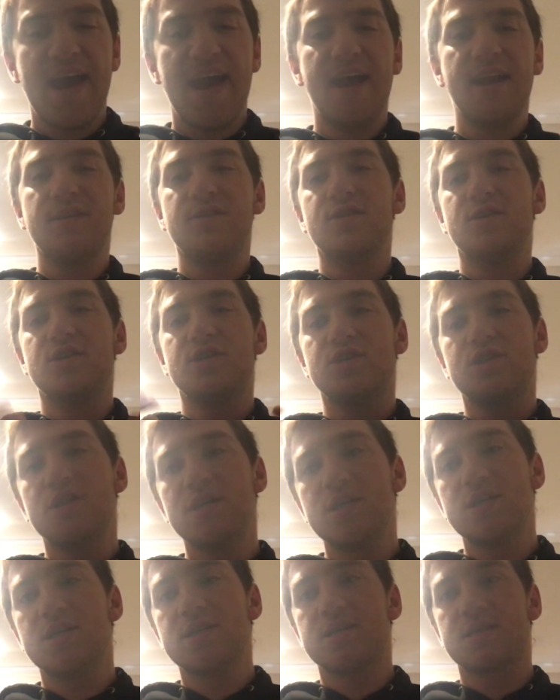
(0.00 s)
and you know,
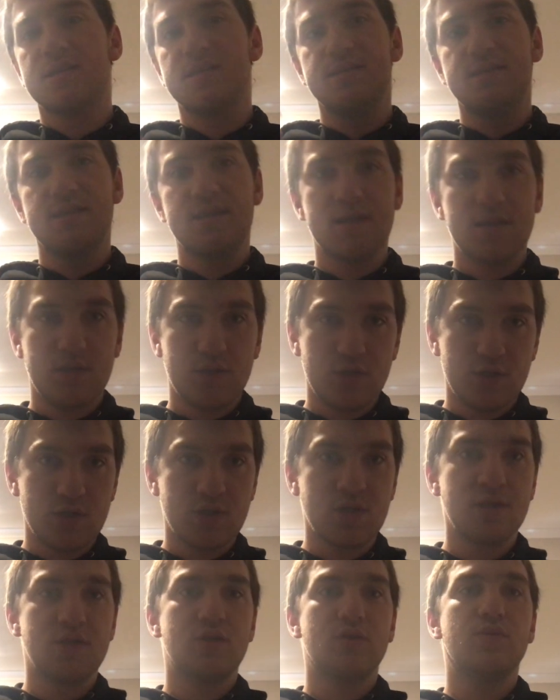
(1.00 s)
she just continues
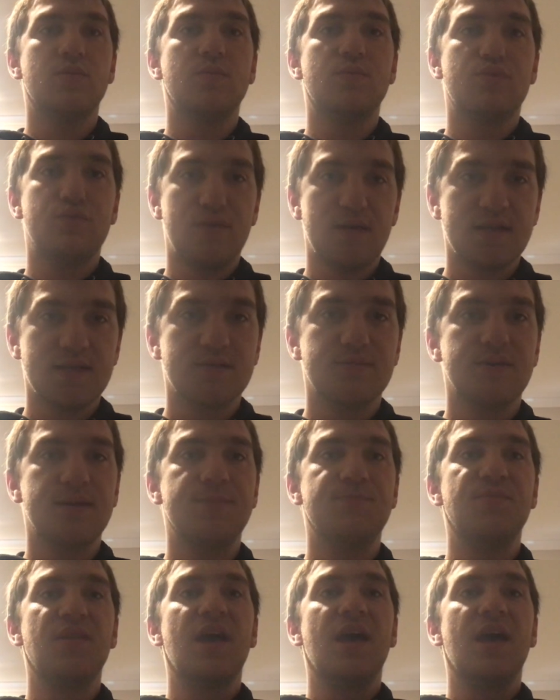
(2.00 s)
to impress me